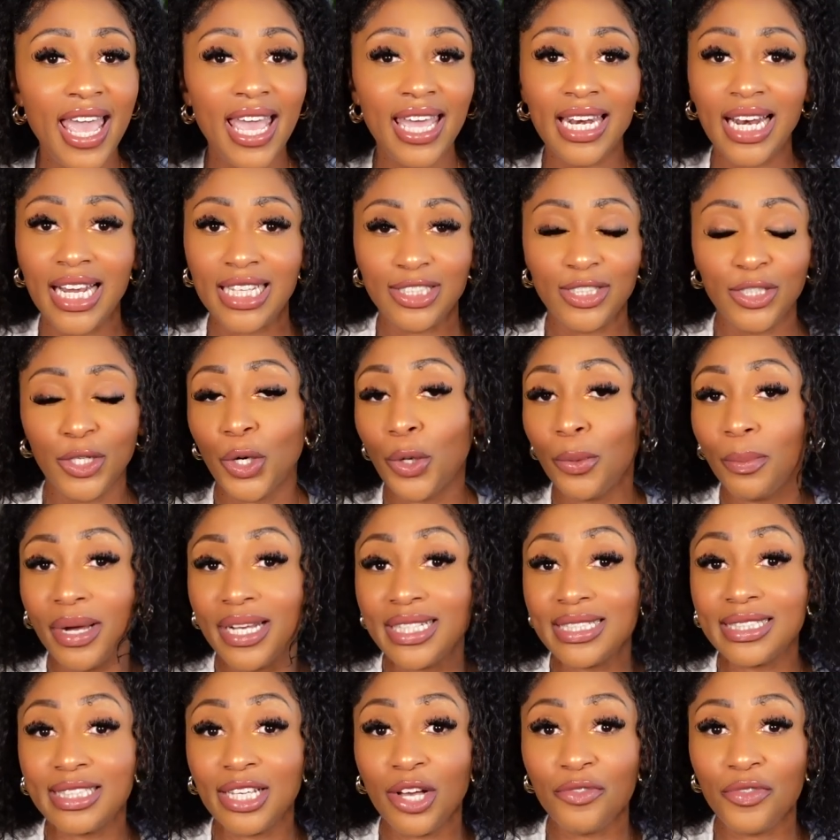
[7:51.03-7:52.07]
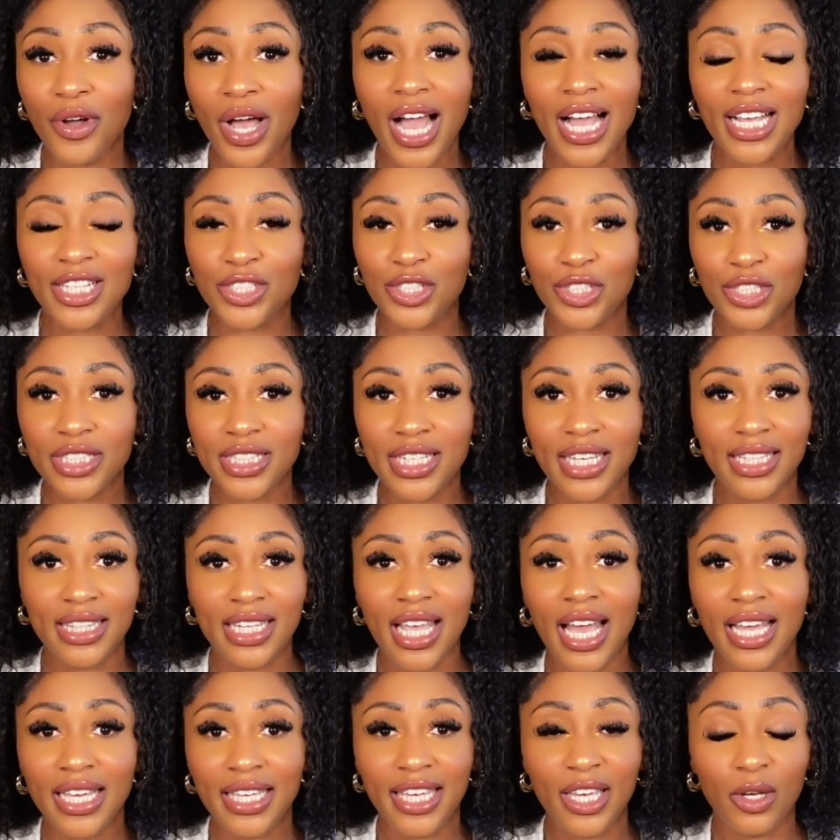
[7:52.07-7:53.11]
and I told myself I just
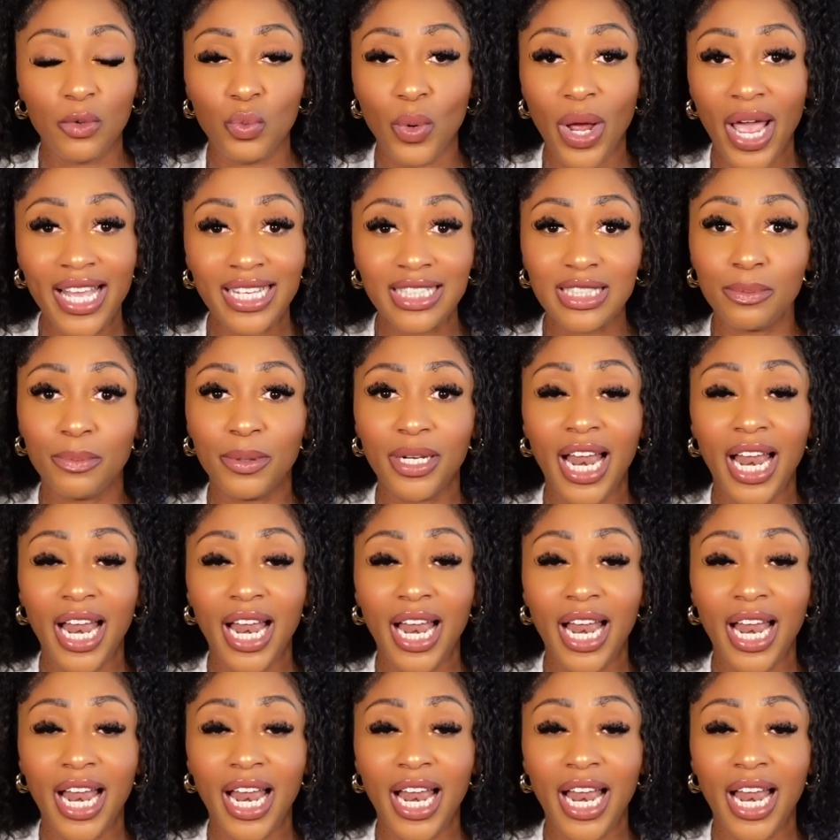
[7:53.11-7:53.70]
cannot get waxed.